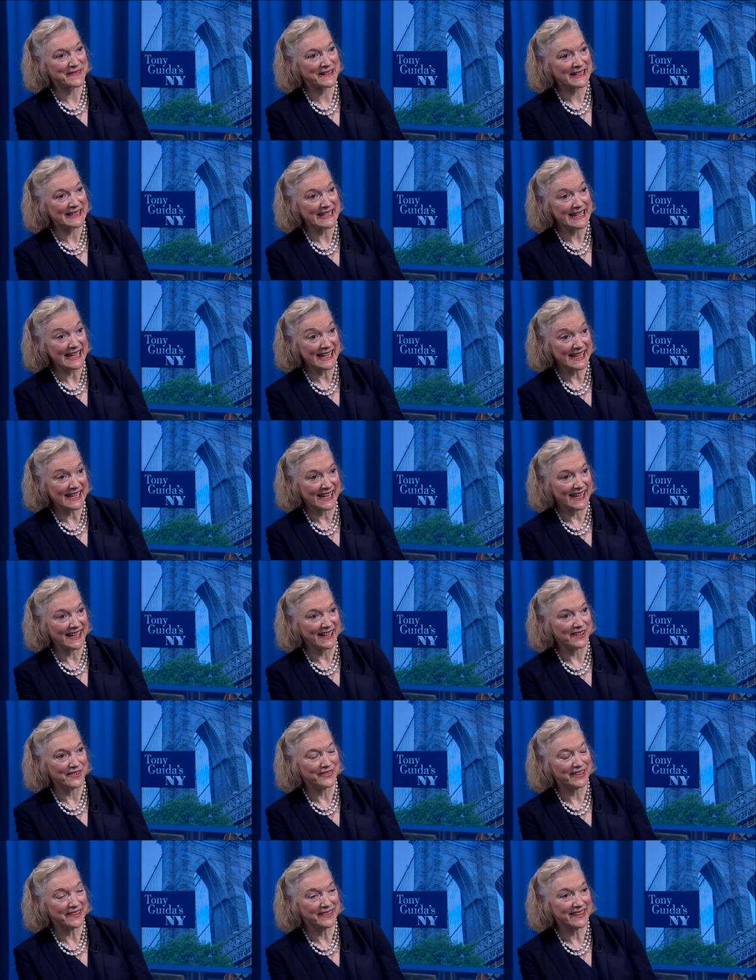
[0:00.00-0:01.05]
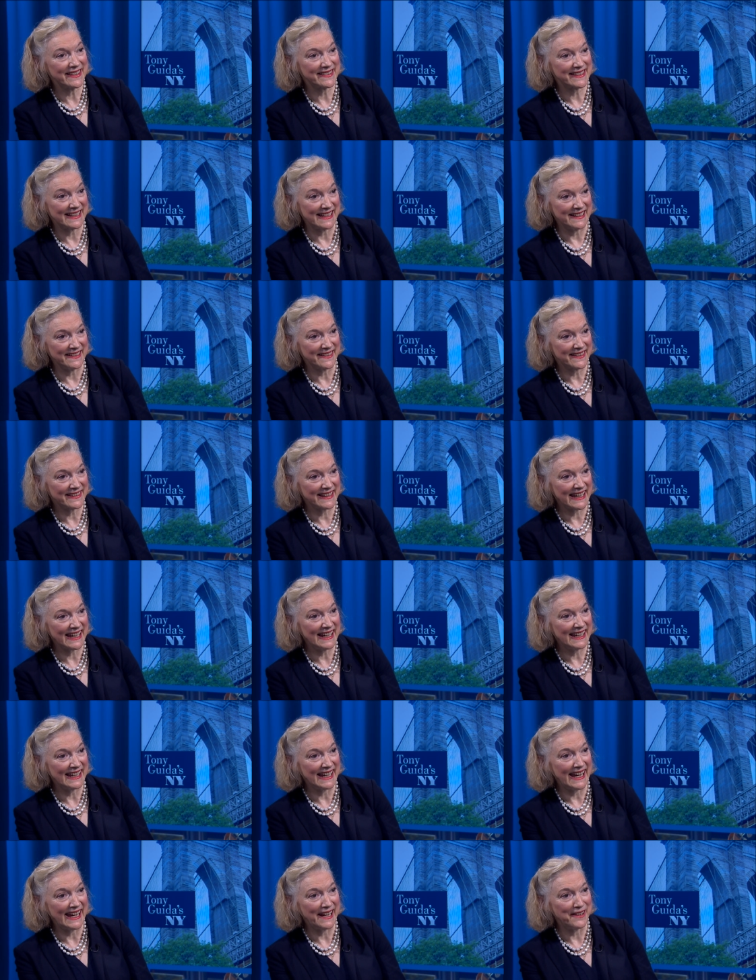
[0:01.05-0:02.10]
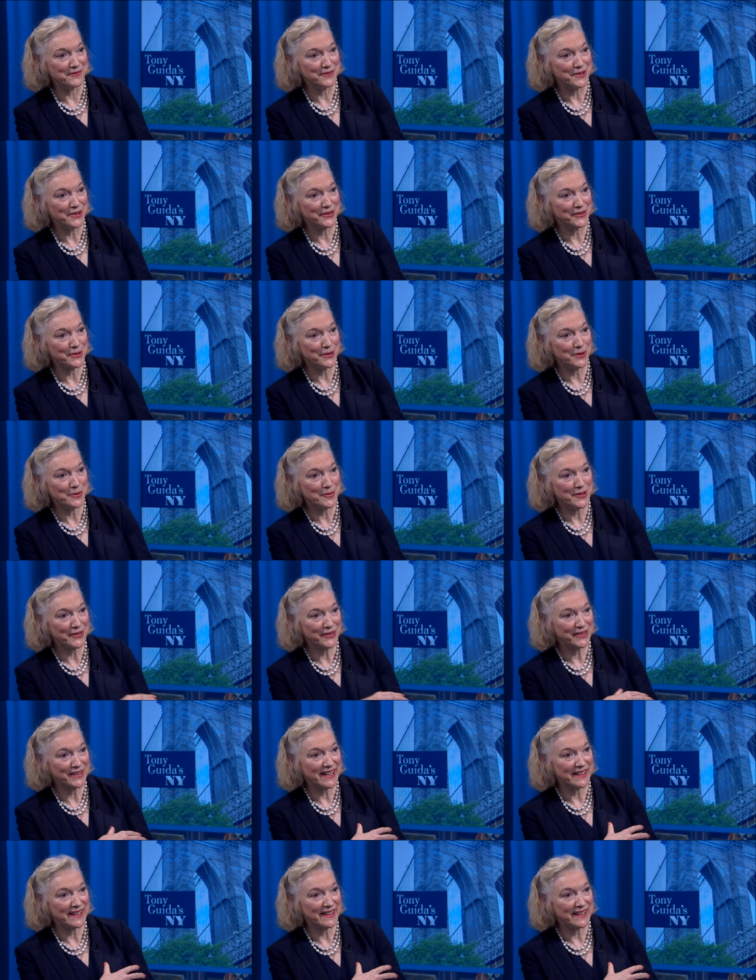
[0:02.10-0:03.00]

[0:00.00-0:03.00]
cleaning of the Sistine ceiling was almost